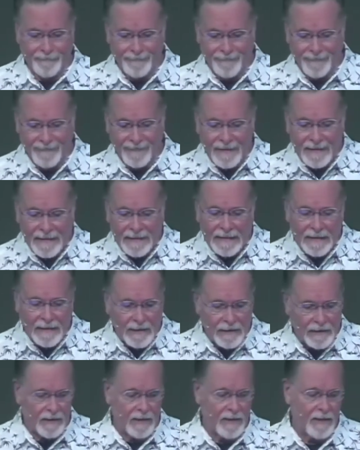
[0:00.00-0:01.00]

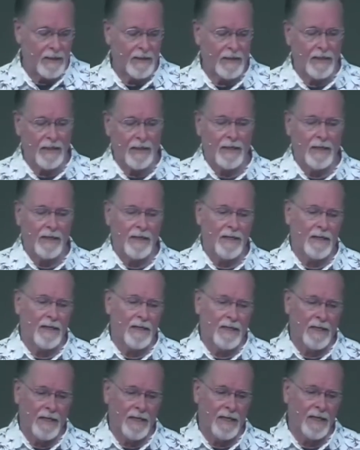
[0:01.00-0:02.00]

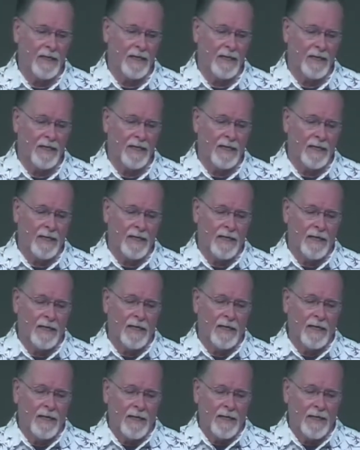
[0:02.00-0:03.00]

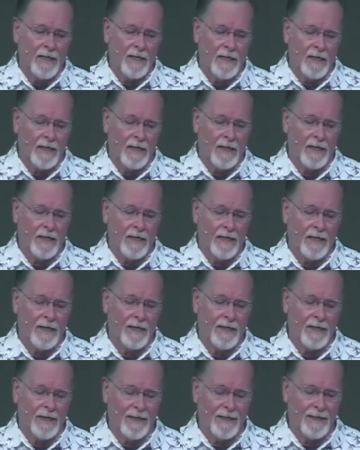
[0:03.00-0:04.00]

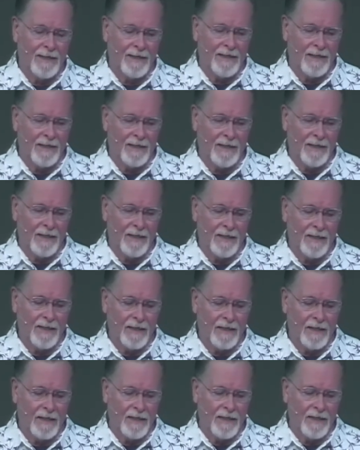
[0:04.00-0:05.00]

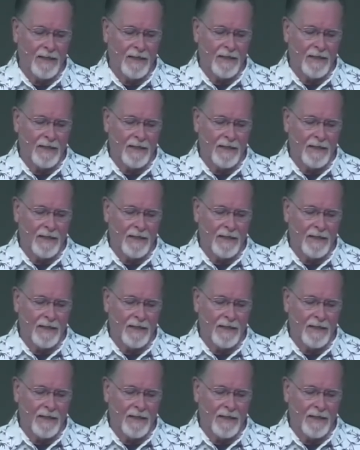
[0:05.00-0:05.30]
Nothing is said.